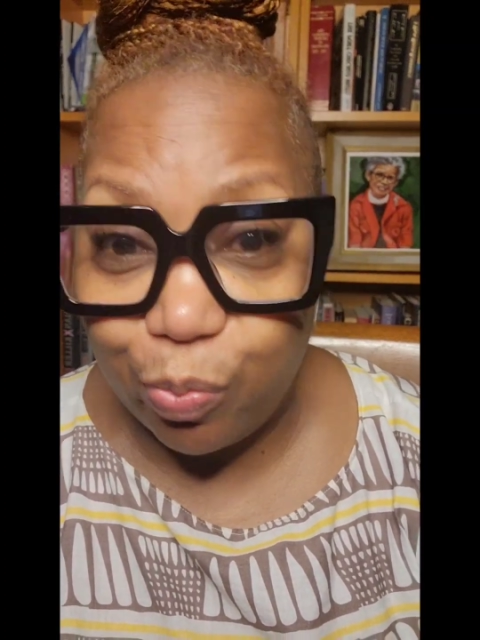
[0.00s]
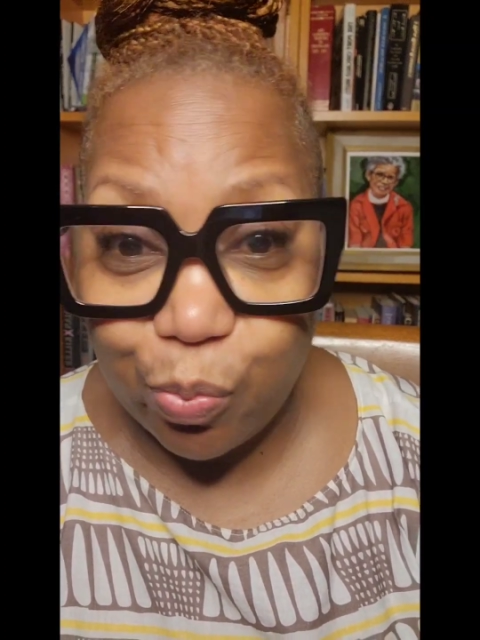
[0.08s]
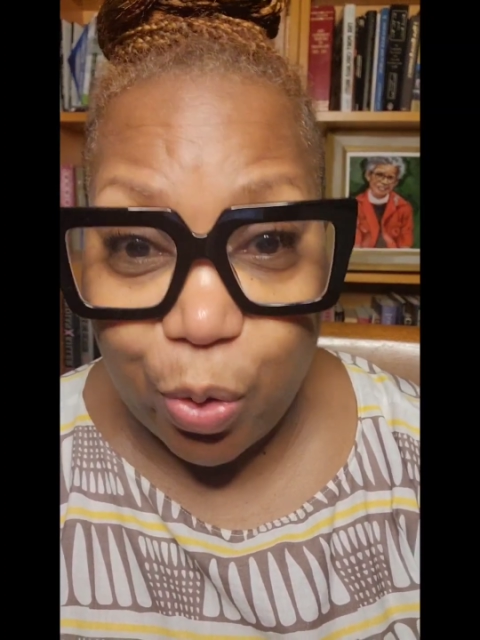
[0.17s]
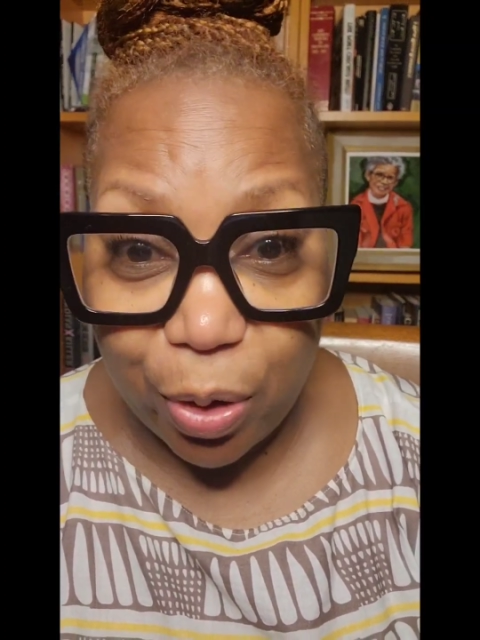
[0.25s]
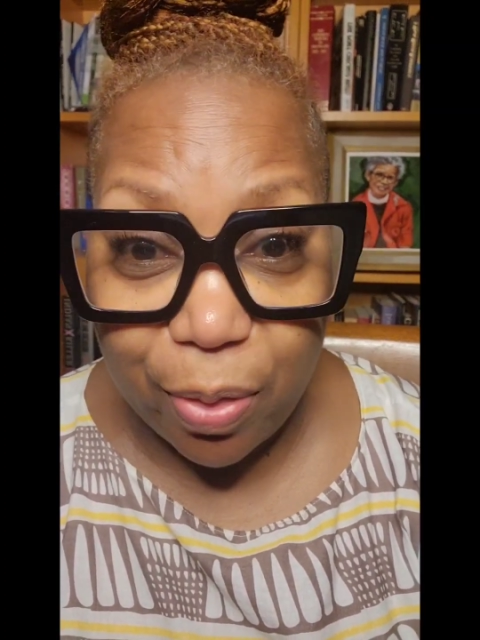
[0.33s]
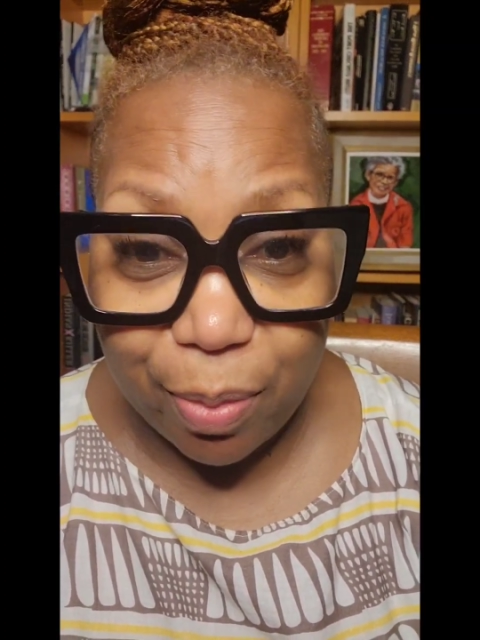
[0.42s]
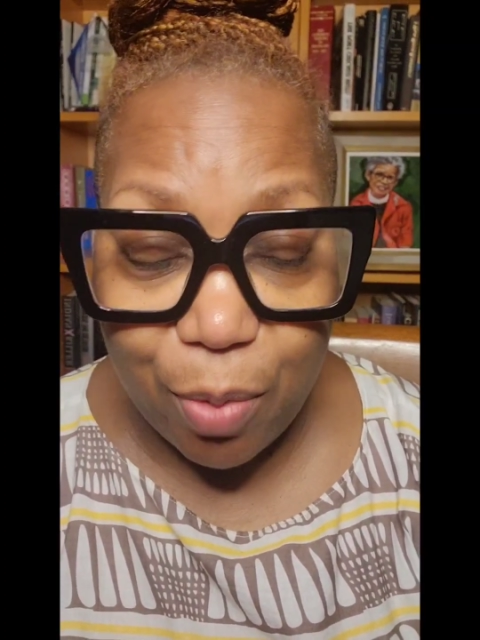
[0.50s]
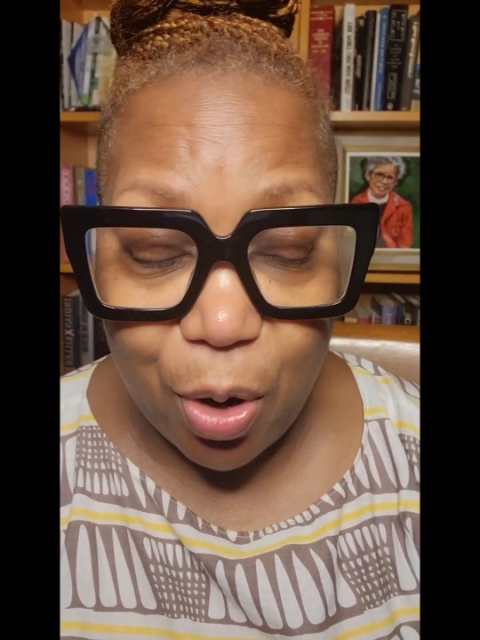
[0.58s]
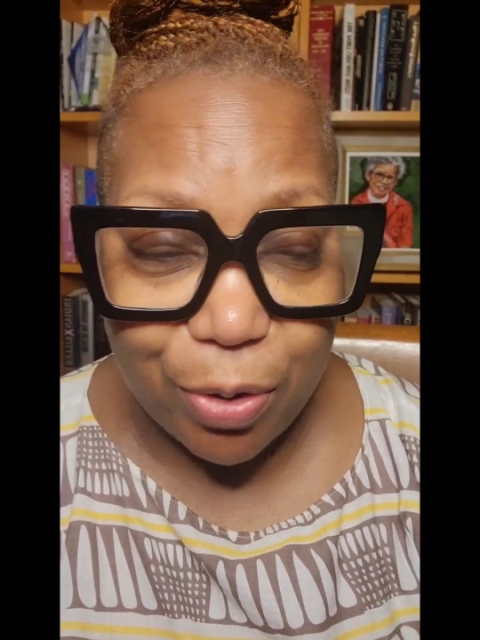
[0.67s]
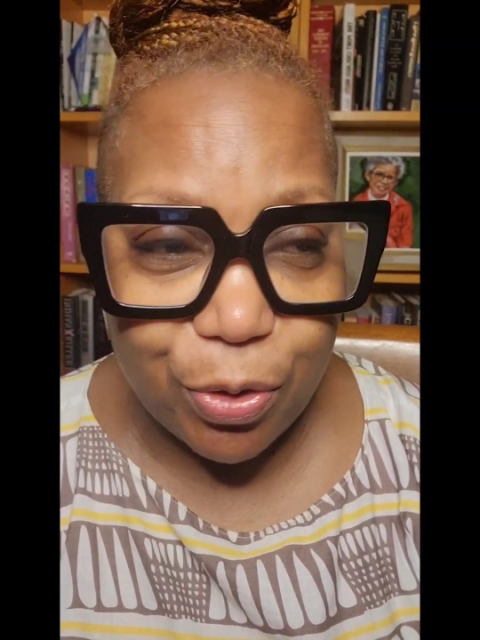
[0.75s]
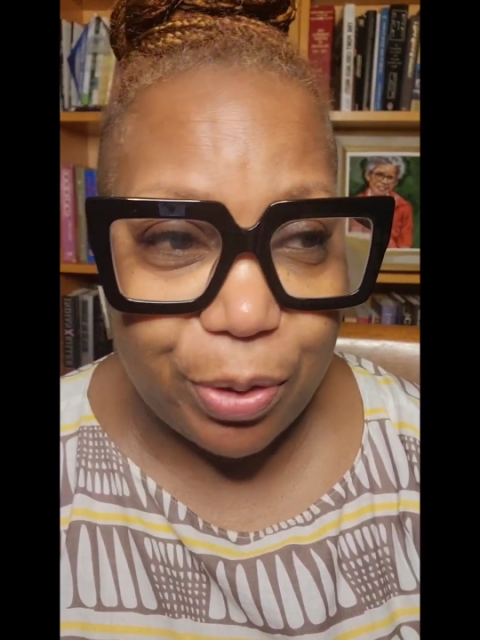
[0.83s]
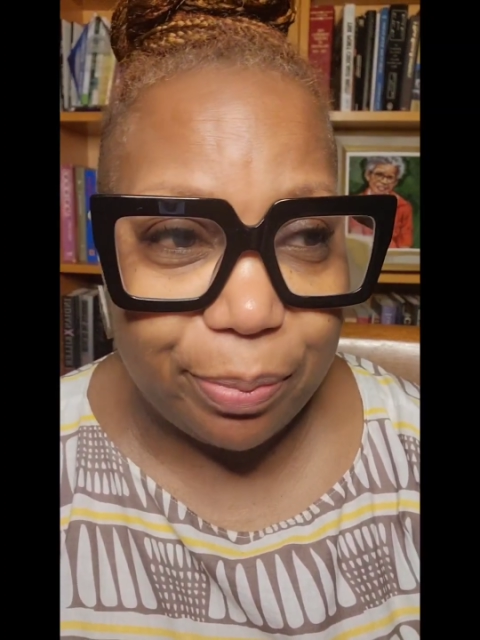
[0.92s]
we're on the
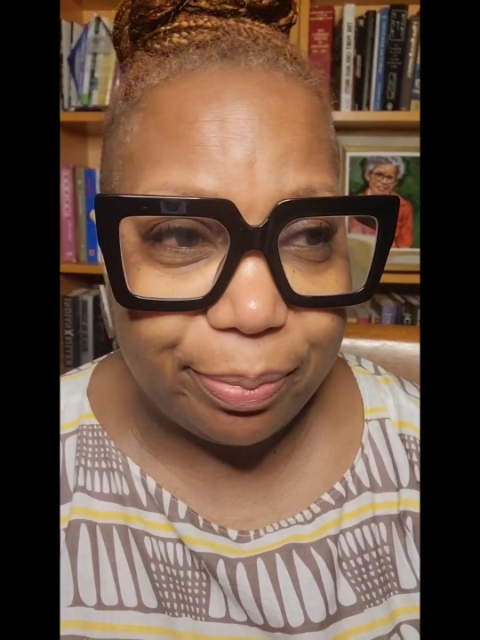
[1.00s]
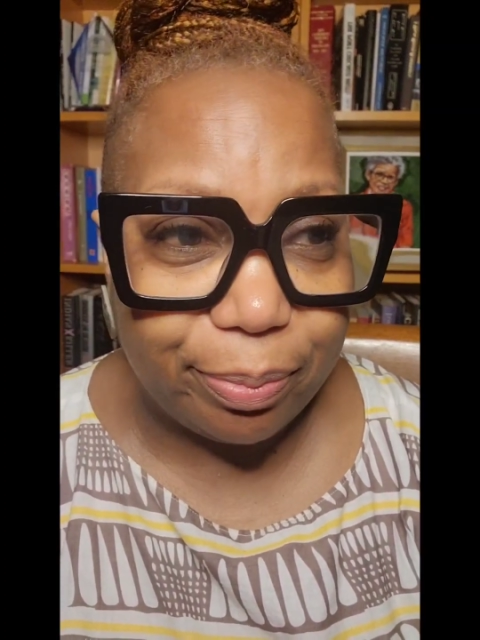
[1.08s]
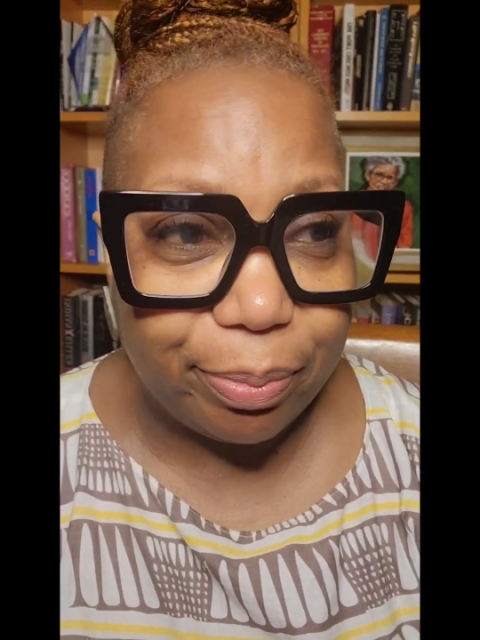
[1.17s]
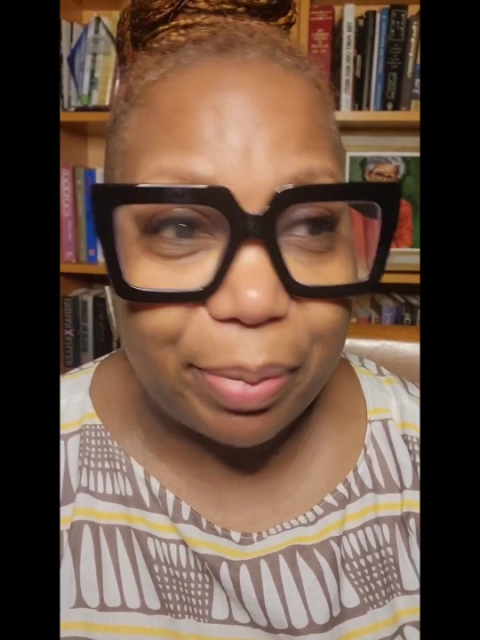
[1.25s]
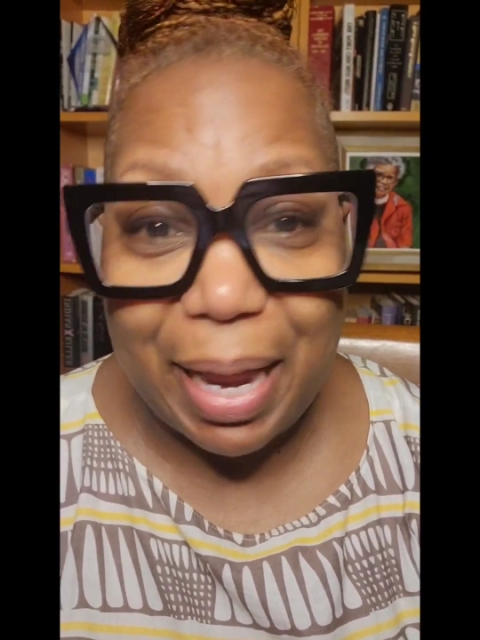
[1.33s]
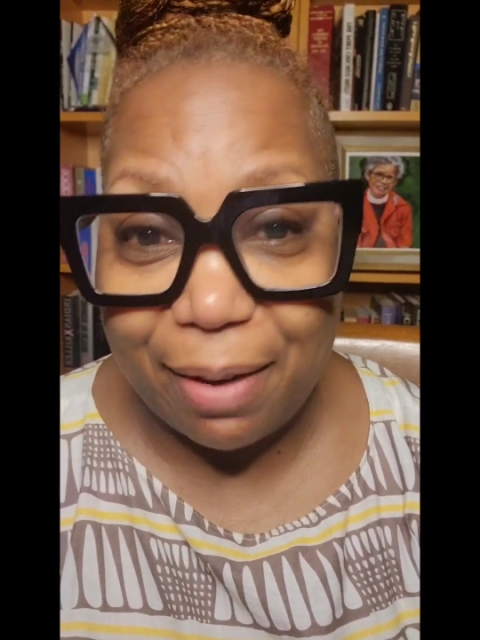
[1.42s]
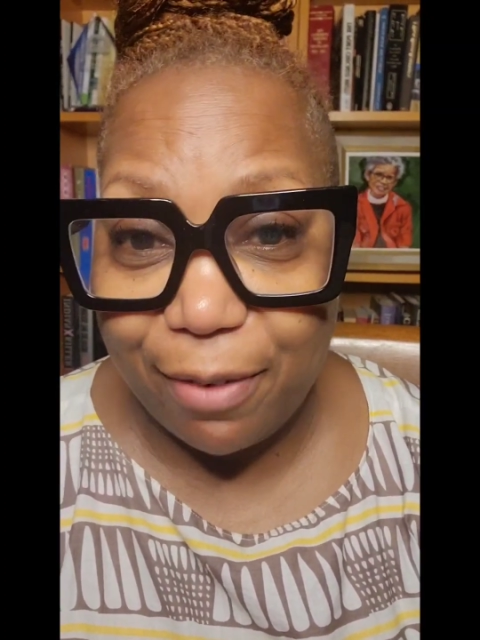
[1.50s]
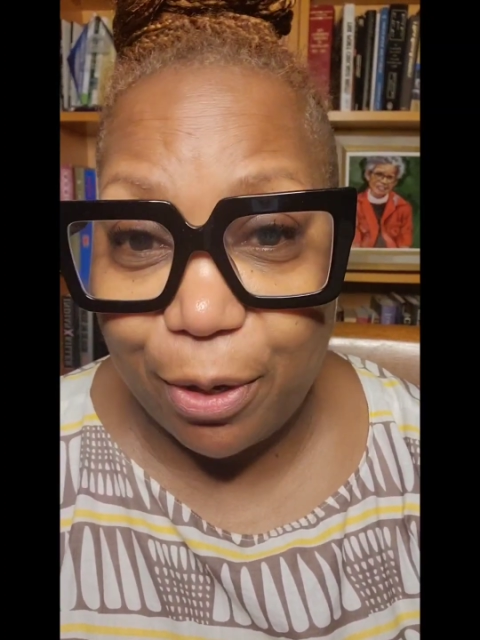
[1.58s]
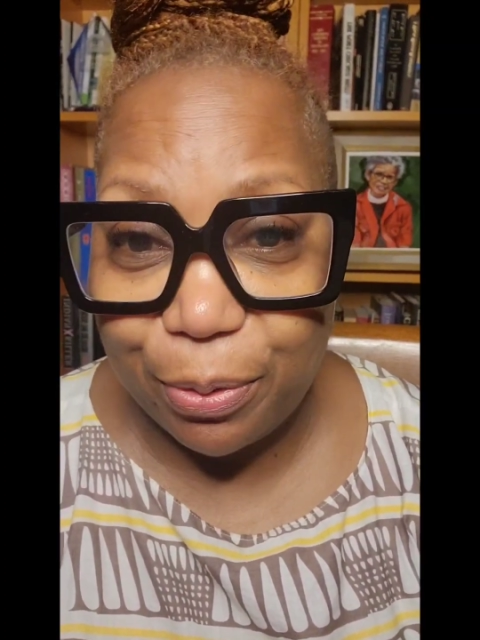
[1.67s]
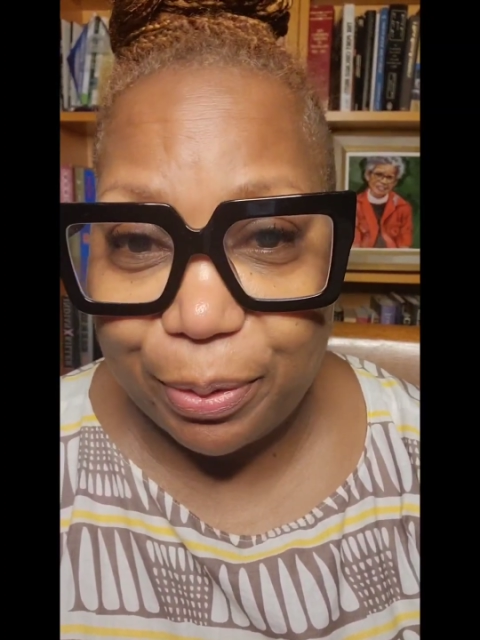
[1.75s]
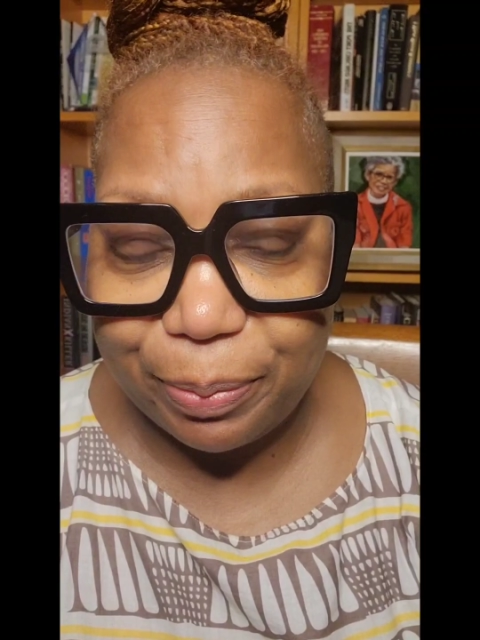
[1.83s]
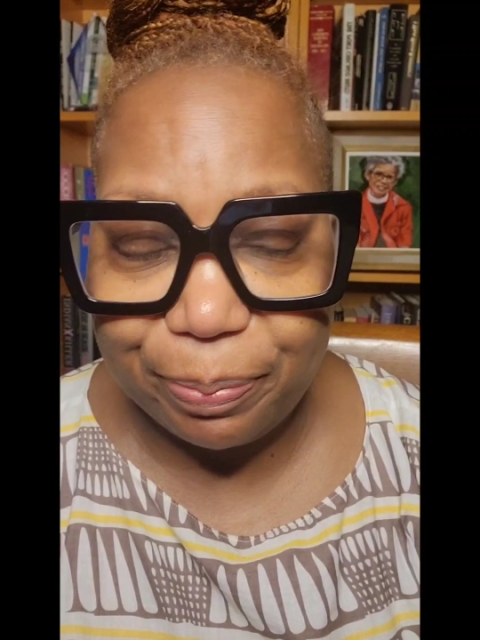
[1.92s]
margin, black
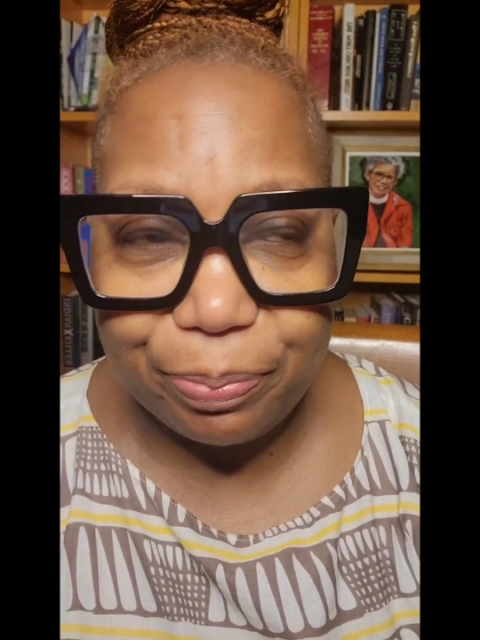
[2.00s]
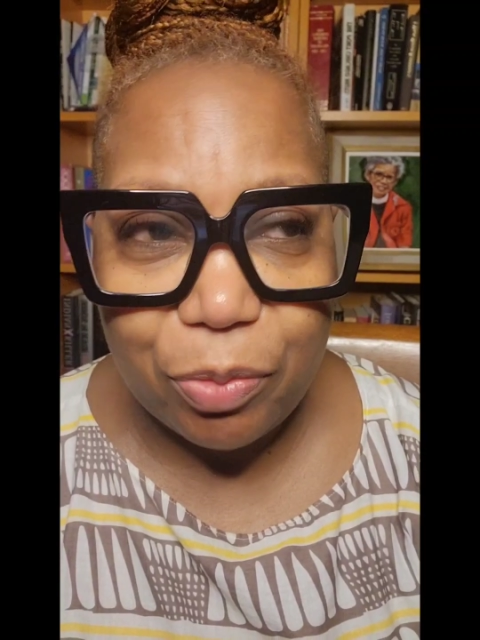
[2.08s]
folk.